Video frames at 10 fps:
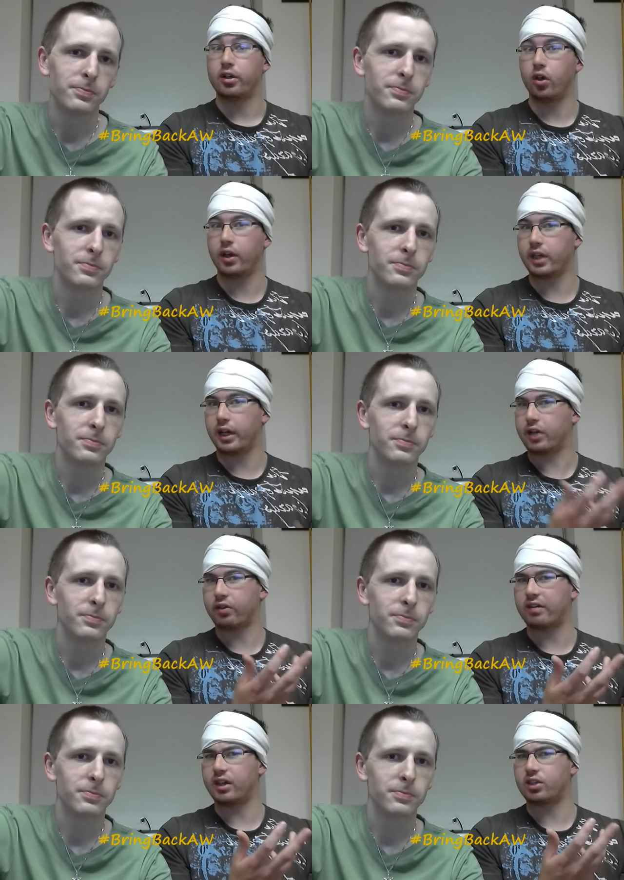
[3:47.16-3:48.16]
Speaker 1: Not exactly a
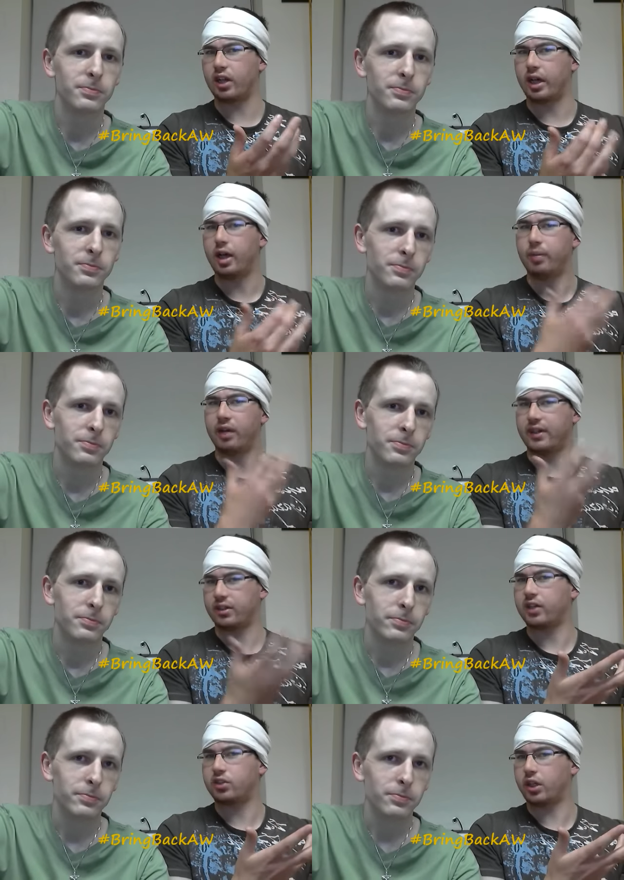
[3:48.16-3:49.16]
great wrestler, but
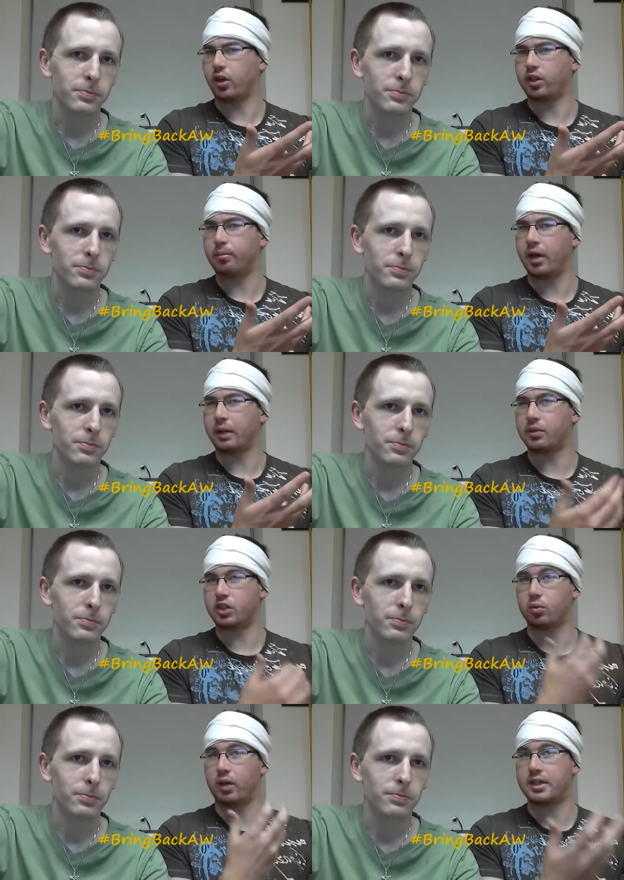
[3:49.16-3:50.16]
fantastic on the mic,
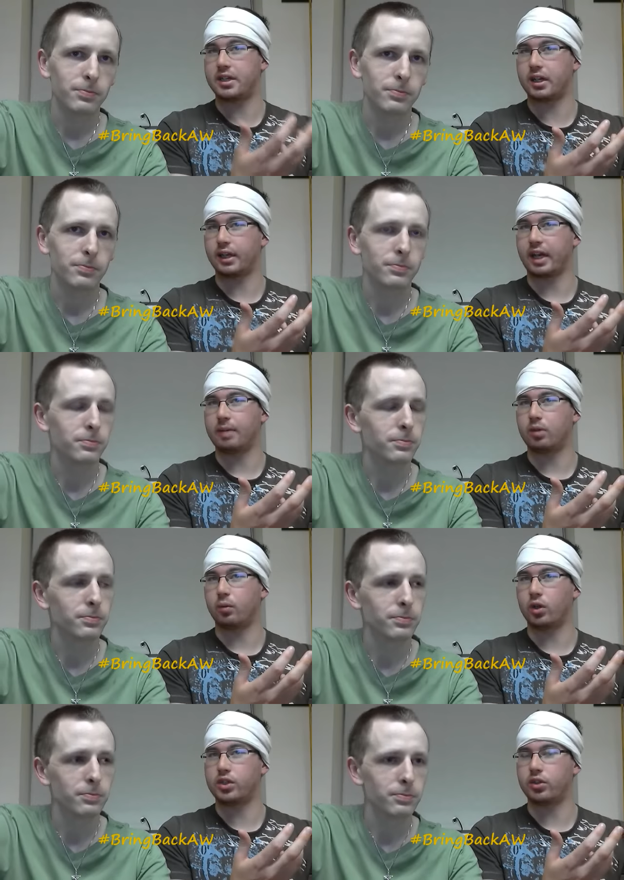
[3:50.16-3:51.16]
which is why I did like
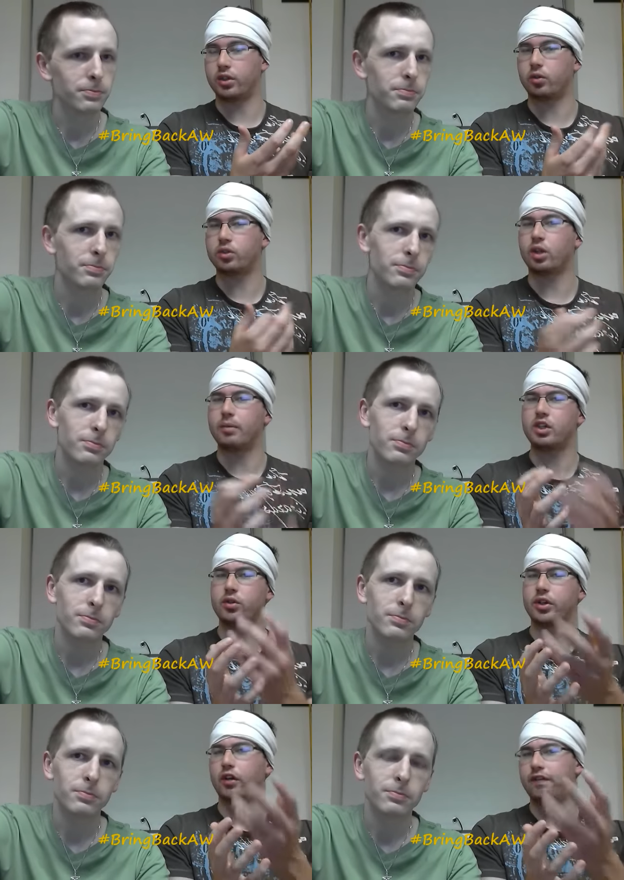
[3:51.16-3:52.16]
Abraham Washington. Also, make
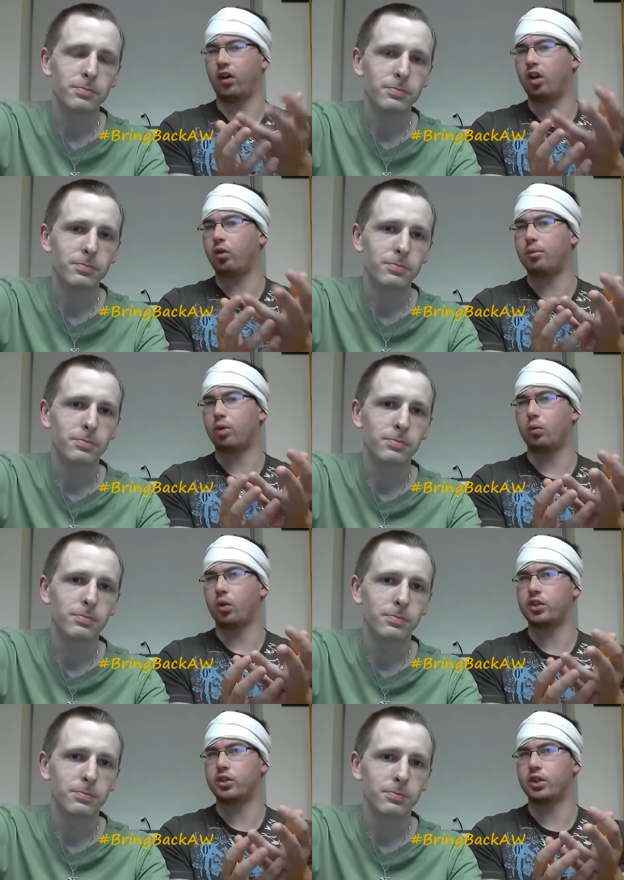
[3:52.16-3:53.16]
sure you go follow Abraham
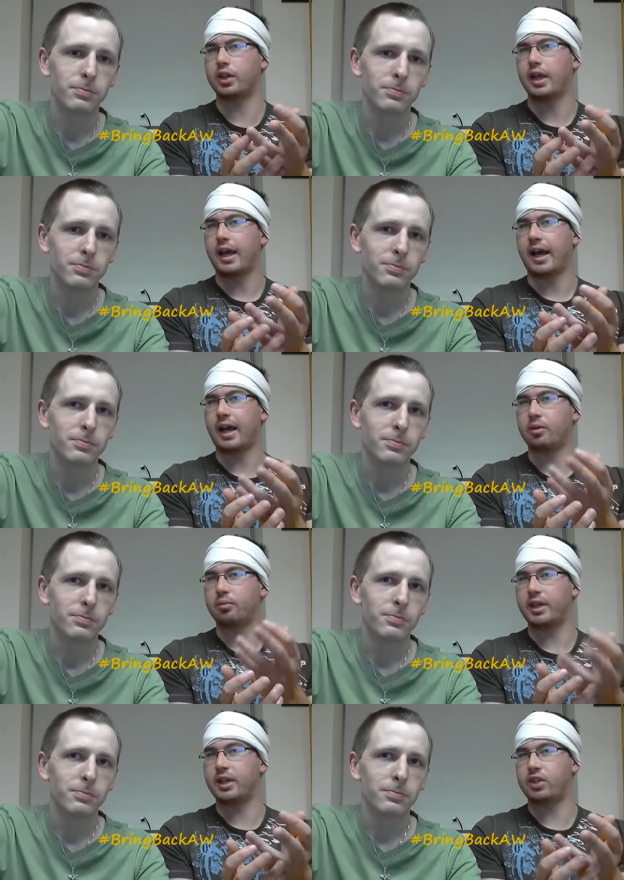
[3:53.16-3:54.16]
Washington
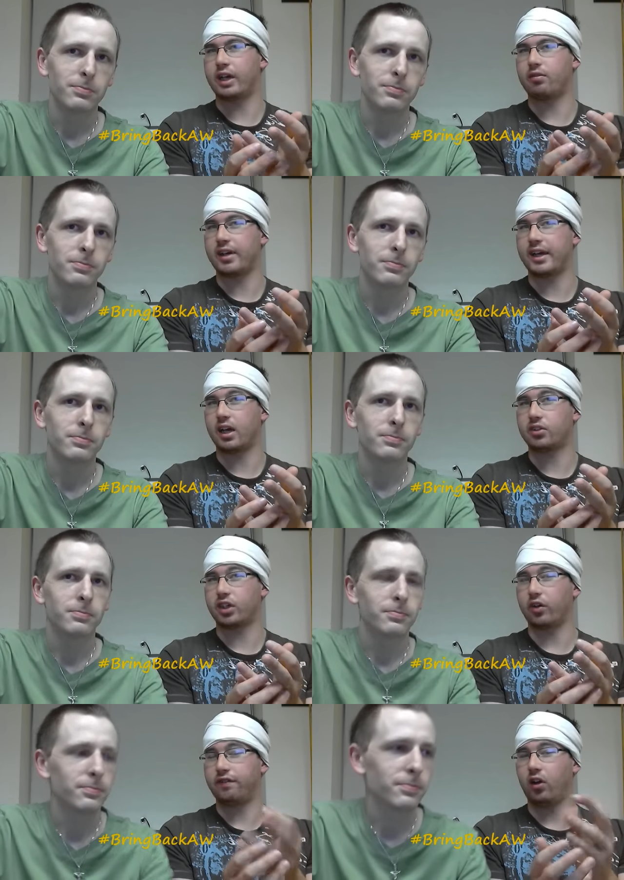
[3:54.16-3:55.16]
at BJ Rated R
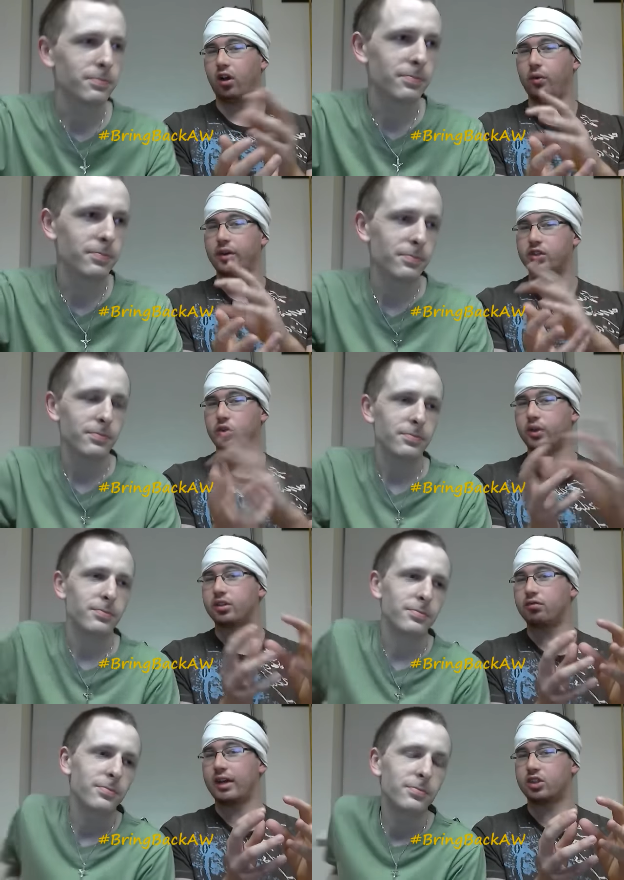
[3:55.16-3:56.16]
to go follow his
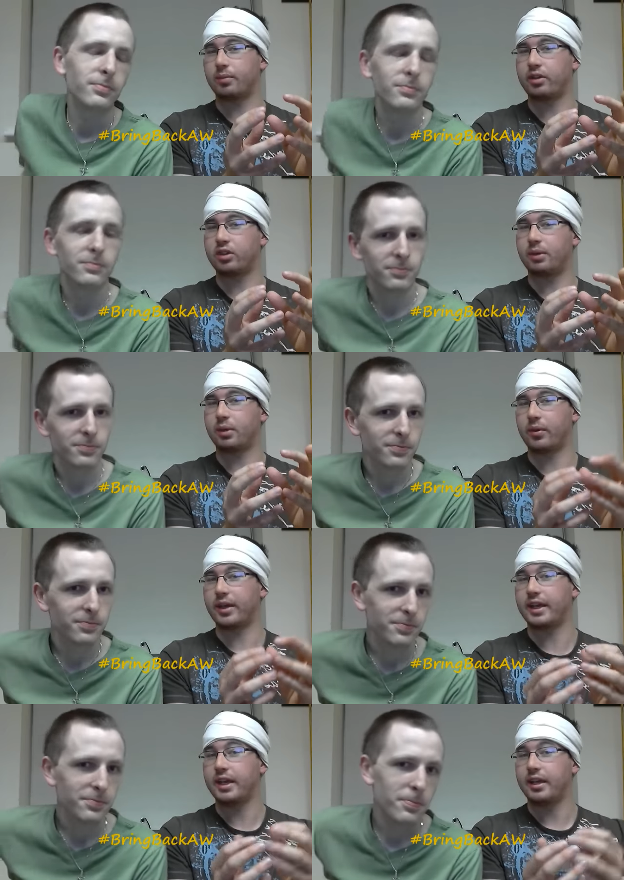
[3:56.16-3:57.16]
Twitter rants about
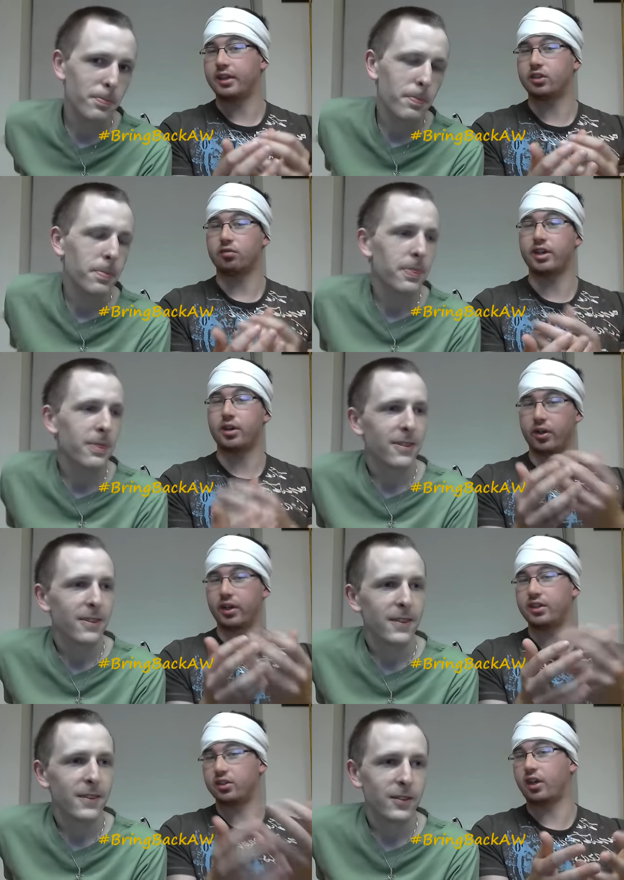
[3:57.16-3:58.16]
WWE. There's a real
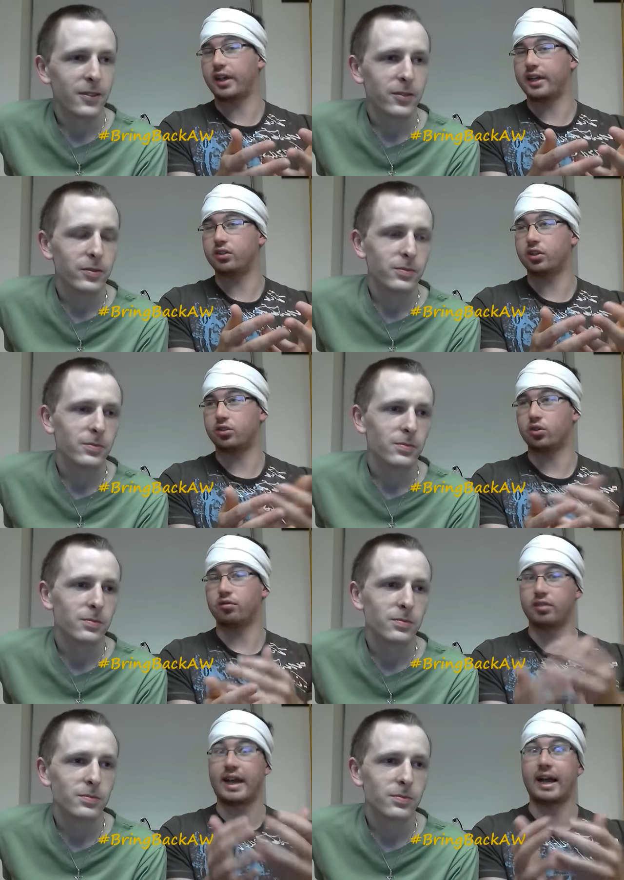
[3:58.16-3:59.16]
good insight into
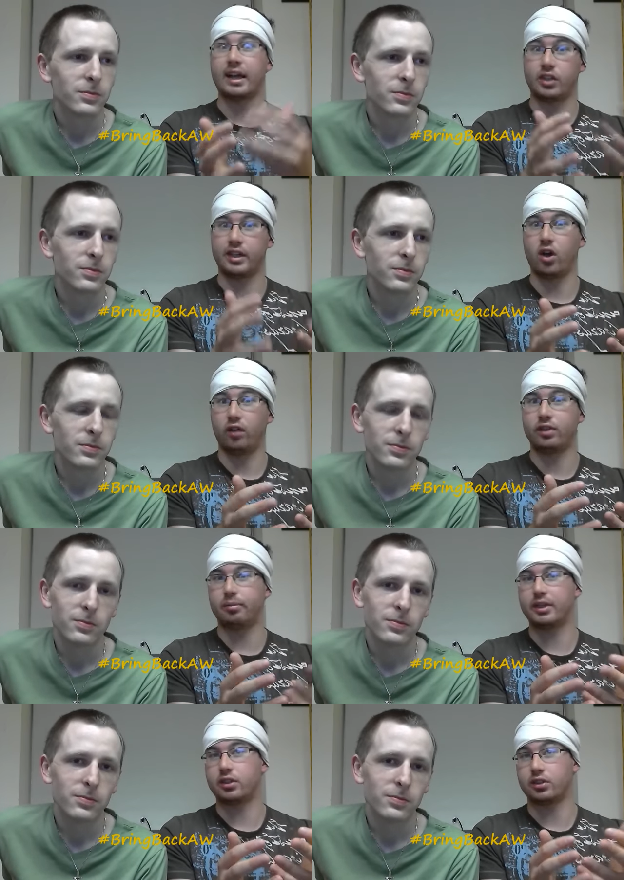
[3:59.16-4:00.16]
sort of reality of
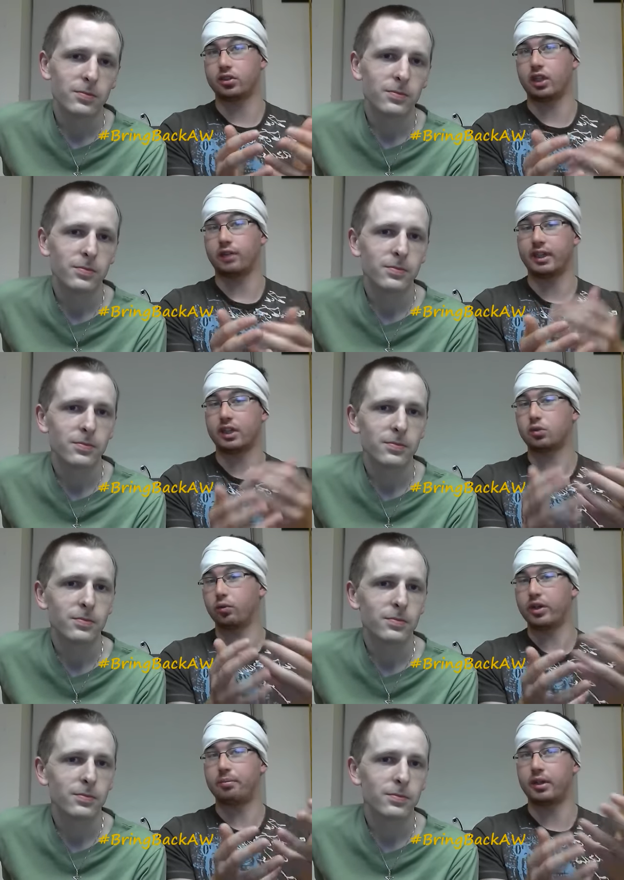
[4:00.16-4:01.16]
the business and stuff, and that's
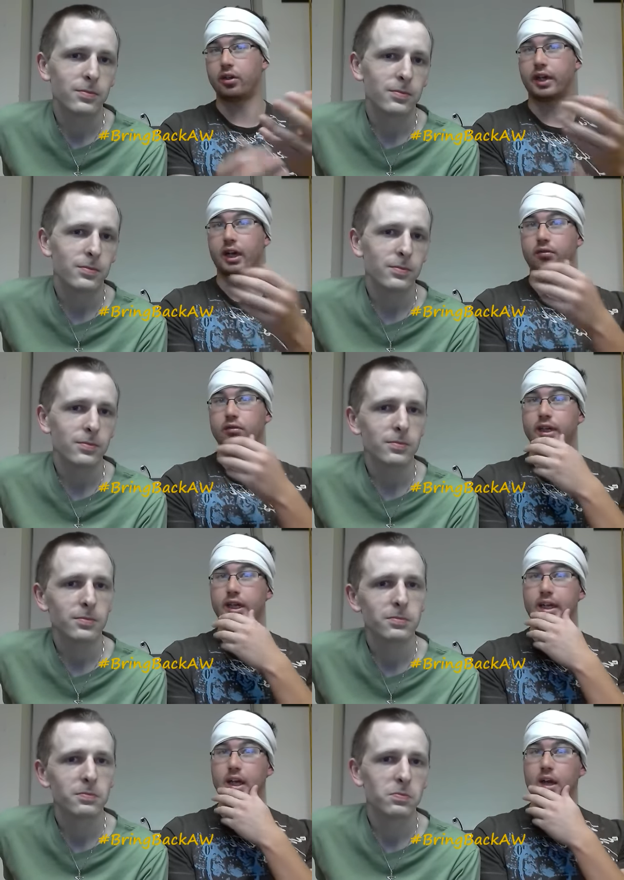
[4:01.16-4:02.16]
what we've been looking at really.